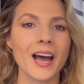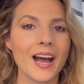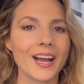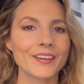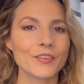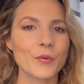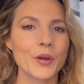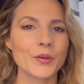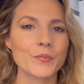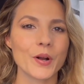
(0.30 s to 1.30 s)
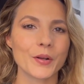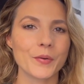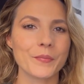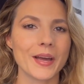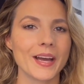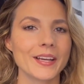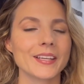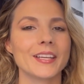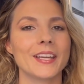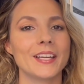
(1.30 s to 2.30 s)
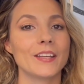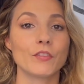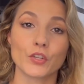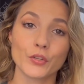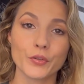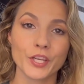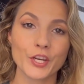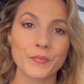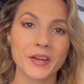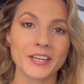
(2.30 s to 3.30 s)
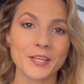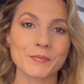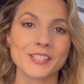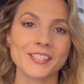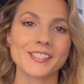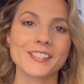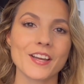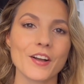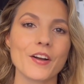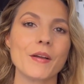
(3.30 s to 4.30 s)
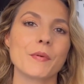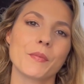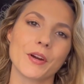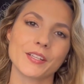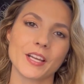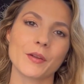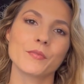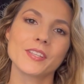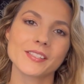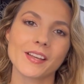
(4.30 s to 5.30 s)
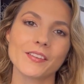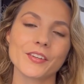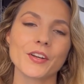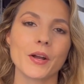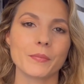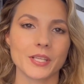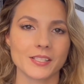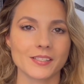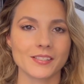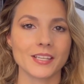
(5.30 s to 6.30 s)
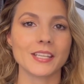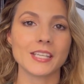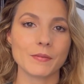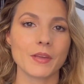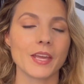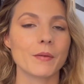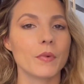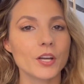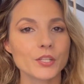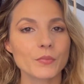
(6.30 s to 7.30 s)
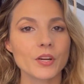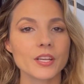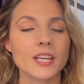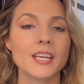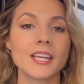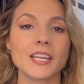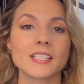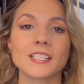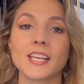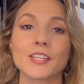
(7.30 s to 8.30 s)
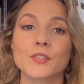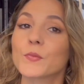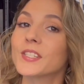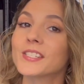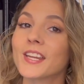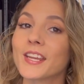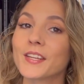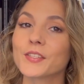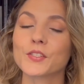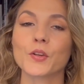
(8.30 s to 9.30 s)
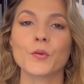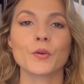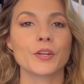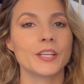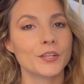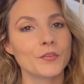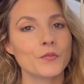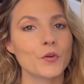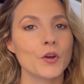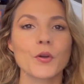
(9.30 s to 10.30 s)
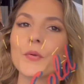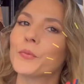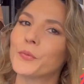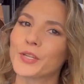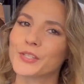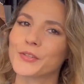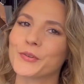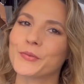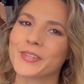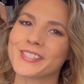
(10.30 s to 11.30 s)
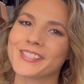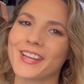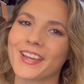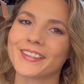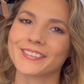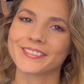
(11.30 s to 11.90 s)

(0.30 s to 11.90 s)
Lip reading: Hi everyone, welcome back. And if you're new here, my name's Tisdale. I'm a part-time reseller on places like eBay and Poshmark. And today is Wednesday, so we're here for What's Sold Wednesday.